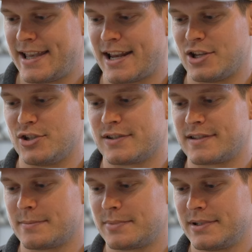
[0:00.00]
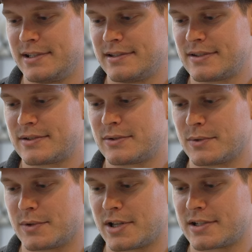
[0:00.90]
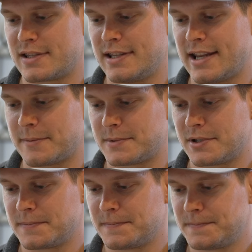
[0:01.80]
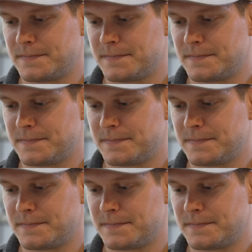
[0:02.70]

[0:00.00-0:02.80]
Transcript: And you just simply screw it onto the adapter.